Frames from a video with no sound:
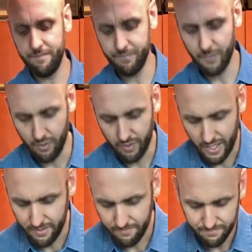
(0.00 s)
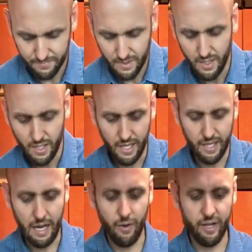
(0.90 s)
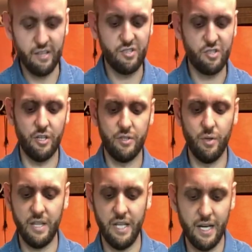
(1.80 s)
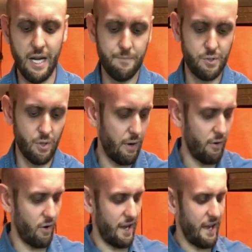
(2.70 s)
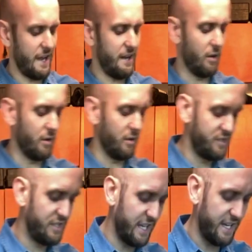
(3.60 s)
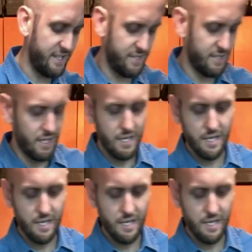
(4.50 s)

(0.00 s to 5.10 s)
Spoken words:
Okay, and now I can start to thin it up. So I had it on 6.